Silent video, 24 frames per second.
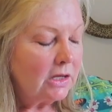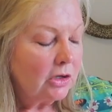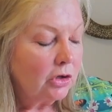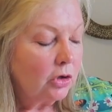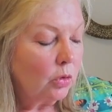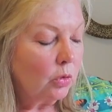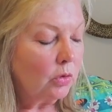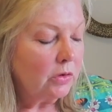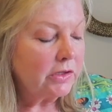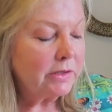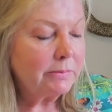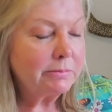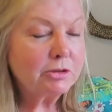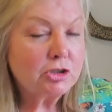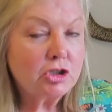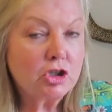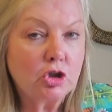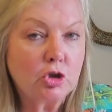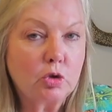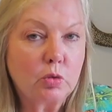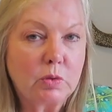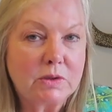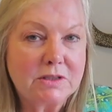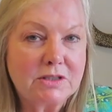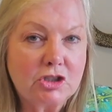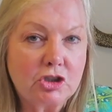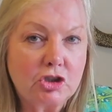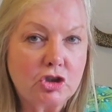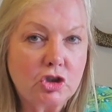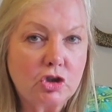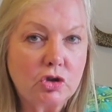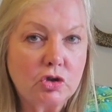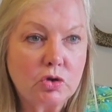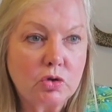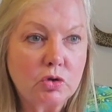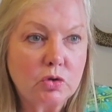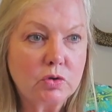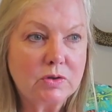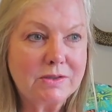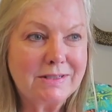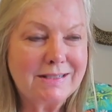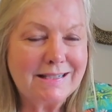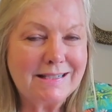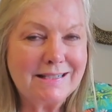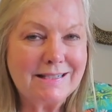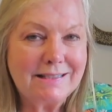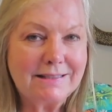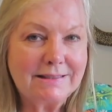Goal number two was to
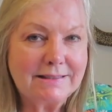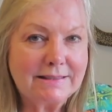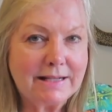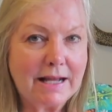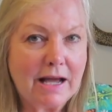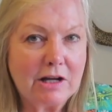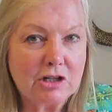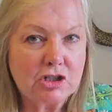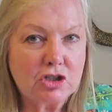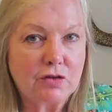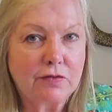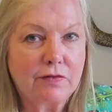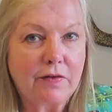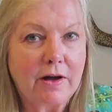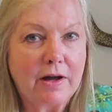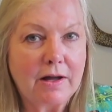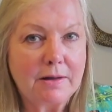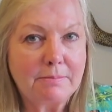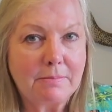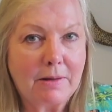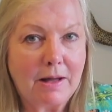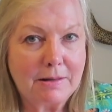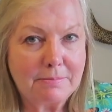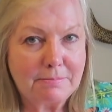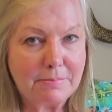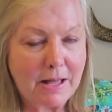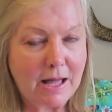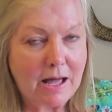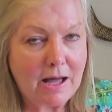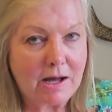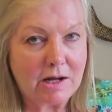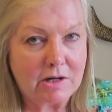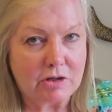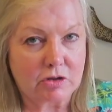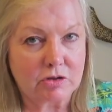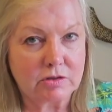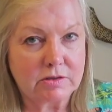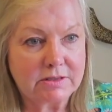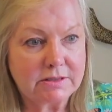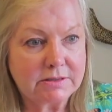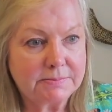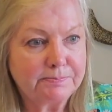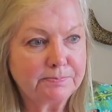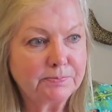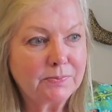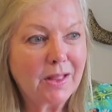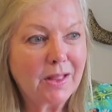de-stashify my patterns.